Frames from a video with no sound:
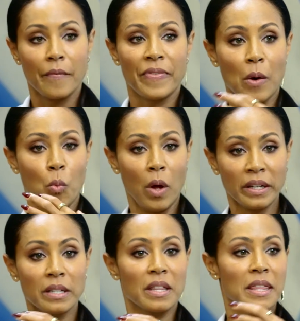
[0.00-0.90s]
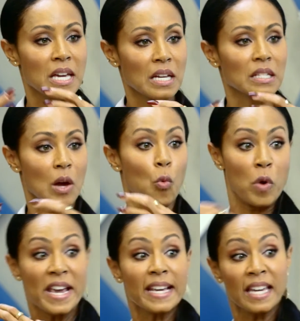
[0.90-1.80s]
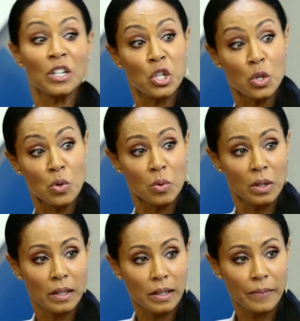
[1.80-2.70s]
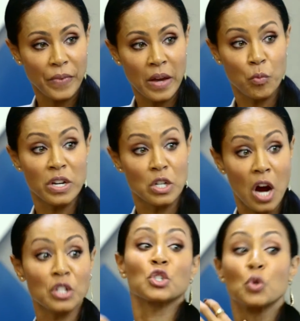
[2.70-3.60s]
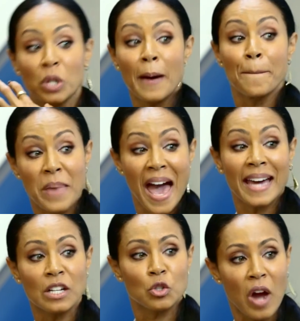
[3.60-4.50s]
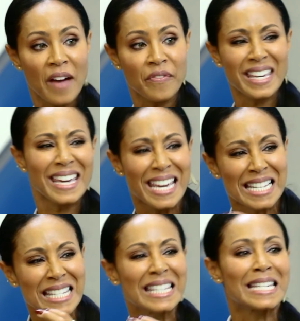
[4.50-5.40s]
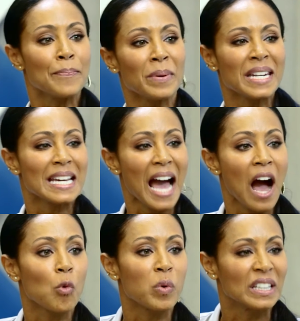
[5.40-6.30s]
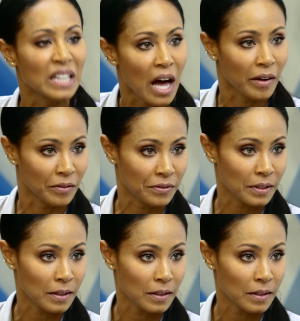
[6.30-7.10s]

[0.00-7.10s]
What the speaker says: that one of the things that we can do in regards to combating trafficking is deepening how we love.